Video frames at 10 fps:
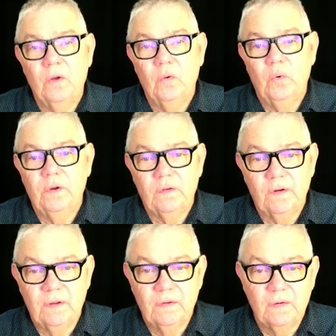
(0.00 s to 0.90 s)
which
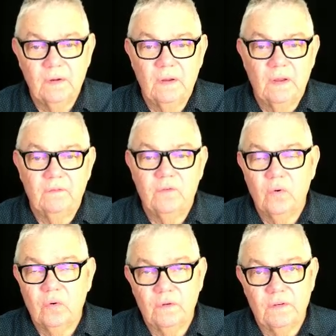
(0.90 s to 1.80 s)
is a
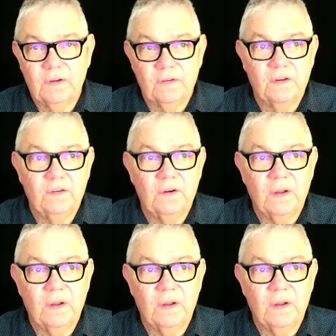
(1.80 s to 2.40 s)
4 or 6-digit